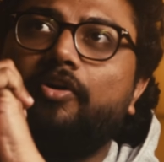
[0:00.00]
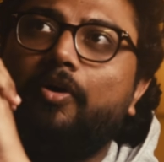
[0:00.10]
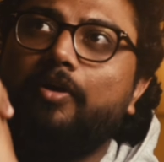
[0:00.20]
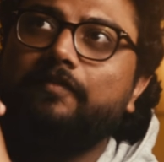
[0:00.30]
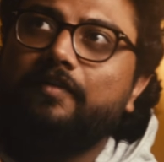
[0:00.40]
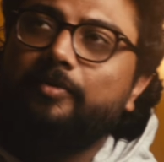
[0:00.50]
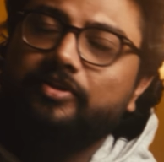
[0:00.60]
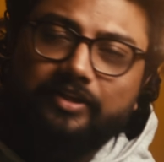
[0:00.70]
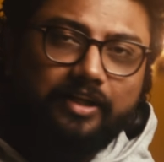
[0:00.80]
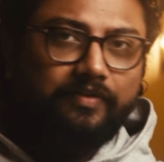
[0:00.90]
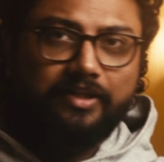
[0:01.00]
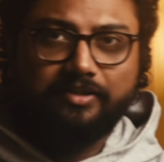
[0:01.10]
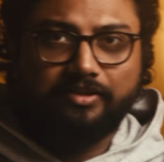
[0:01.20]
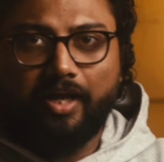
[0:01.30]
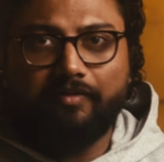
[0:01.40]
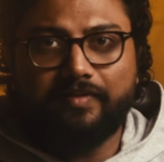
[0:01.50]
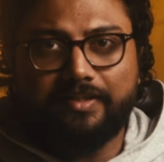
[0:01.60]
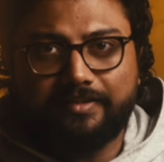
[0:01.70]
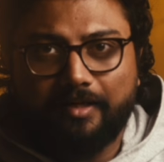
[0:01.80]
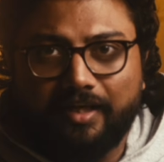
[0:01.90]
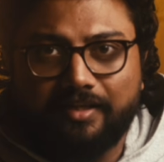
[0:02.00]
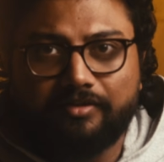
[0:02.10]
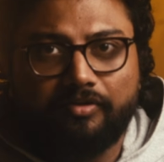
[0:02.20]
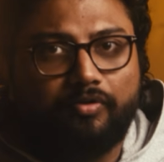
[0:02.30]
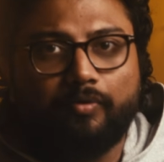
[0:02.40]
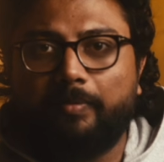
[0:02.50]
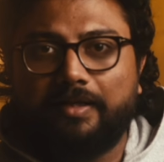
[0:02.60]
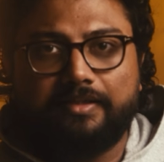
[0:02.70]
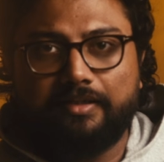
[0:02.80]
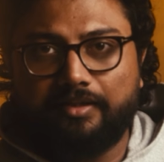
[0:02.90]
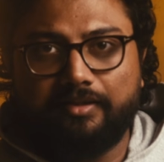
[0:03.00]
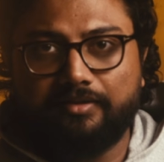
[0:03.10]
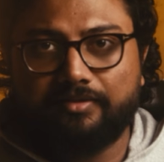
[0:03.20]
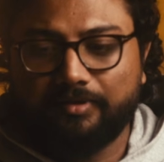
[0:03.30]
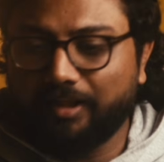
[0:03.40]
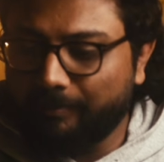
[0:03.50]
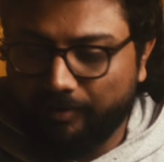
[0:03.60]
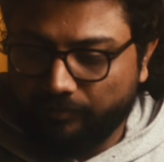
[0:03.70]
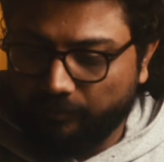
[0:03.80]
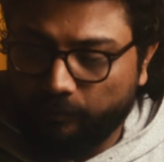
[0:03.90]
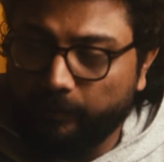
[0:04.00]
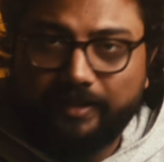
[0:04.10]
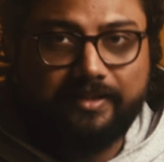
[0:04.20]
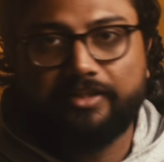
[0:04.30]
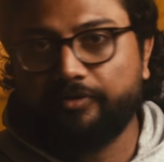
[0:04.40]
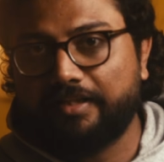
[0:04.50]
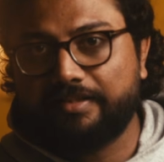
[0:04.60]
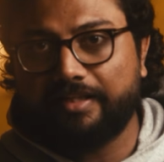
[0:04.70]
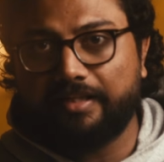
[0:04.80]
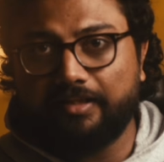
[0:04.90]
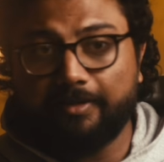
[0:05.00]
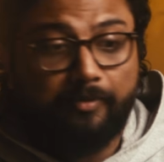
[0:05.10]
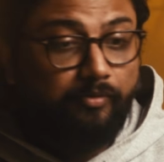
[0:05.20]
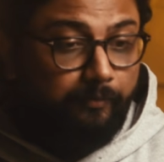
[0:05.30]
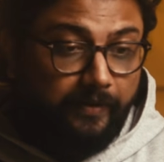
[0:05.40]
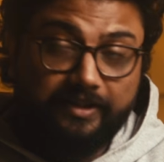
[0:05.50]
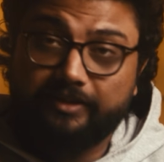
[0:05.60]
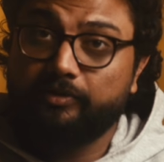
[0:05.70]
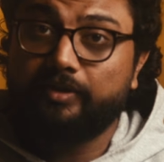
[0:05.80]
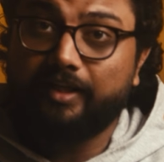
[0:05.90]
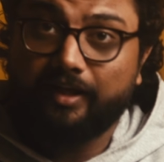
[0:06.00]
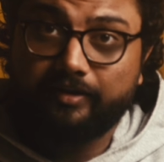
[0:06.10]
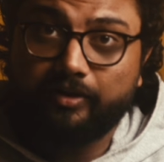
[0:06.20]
all of commercial aviation, every step is controlled by the airlines. The amount of weight that you can check in, the amount of weight that you can carry